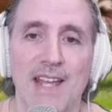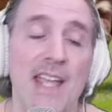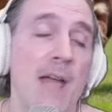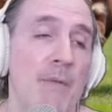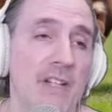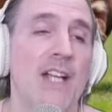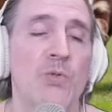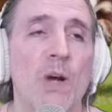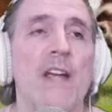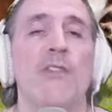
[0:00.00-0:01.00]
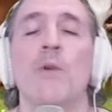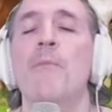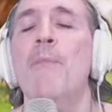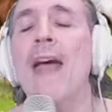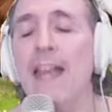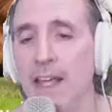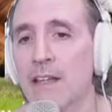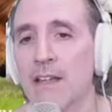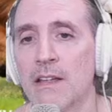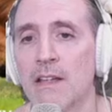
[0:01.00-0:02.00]
Yeah, but that's why if you're
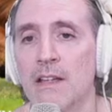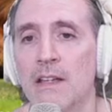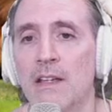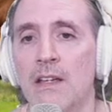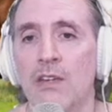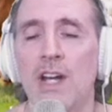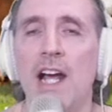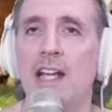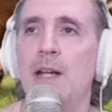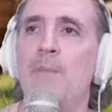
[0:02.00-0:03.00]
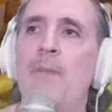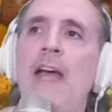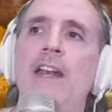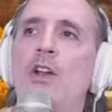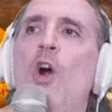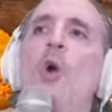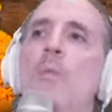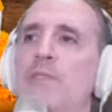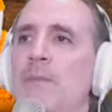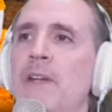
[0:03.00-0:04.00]
betting, you're not going to bet and
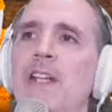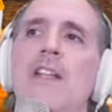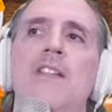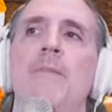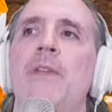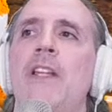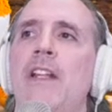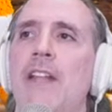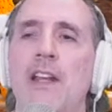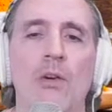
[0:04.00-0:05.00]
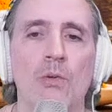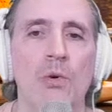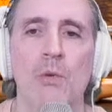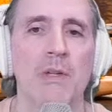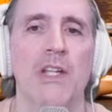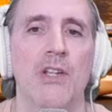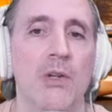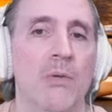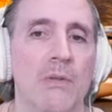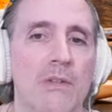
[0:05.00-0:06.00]
hope somebody does something that they don't normally
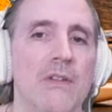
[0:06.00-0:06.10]
do.